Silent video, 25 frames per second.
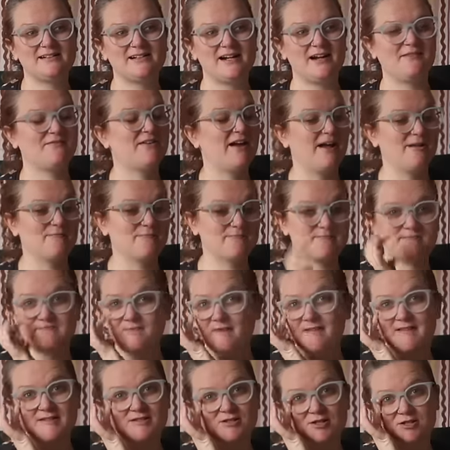And yeah,
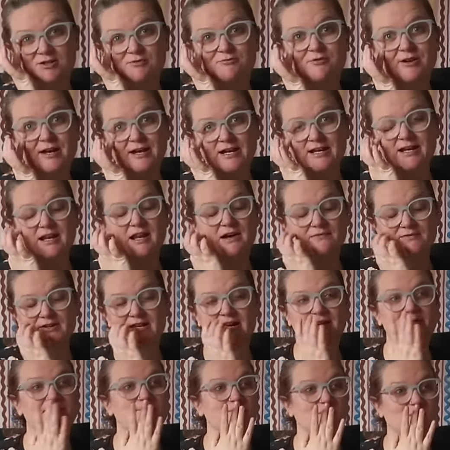it's just a really
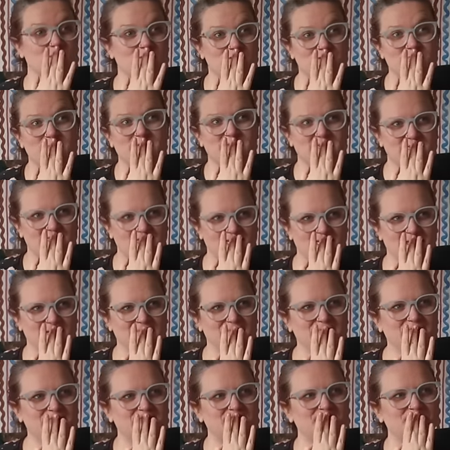lovely Christmassy
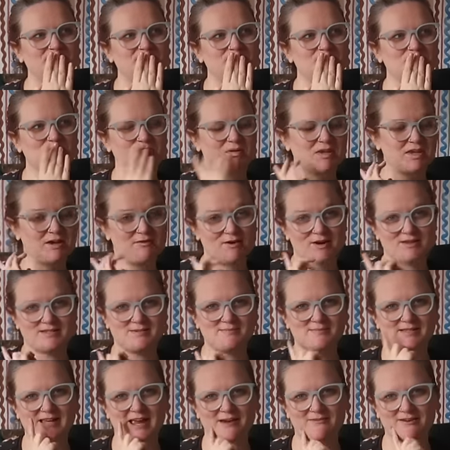thing. But there are
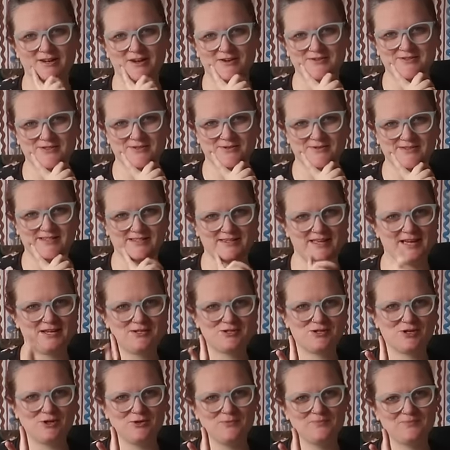some scary ghost stories in there
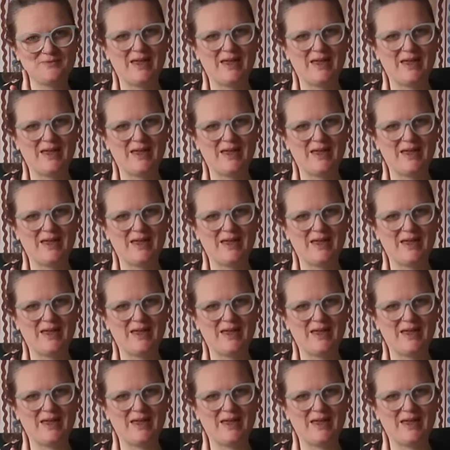too.